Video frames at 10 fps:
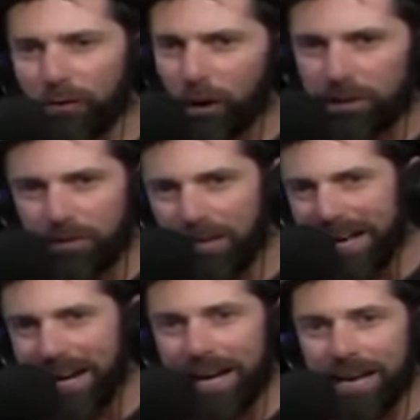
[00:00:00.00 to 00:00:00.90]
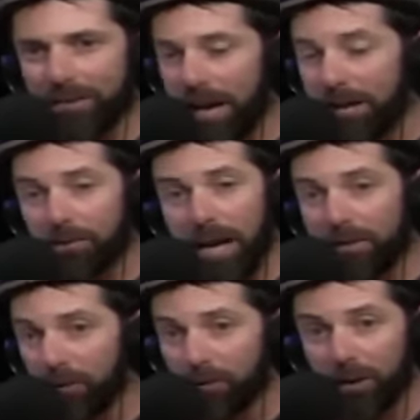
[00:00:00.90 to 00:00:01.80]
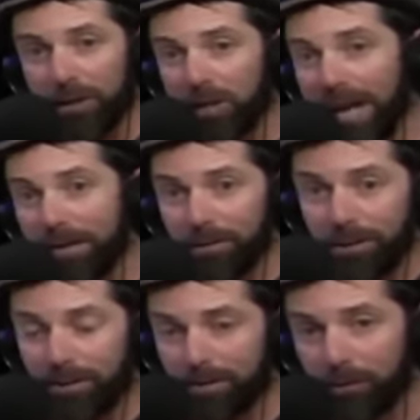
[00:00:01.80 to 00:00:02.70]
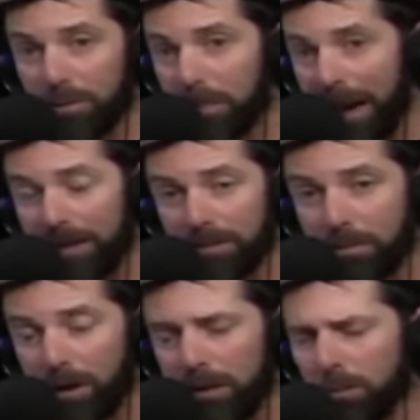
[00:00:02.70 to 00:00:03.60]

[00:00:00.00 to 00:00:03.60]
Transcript: the first event I have ever fished ever from the back of the boat.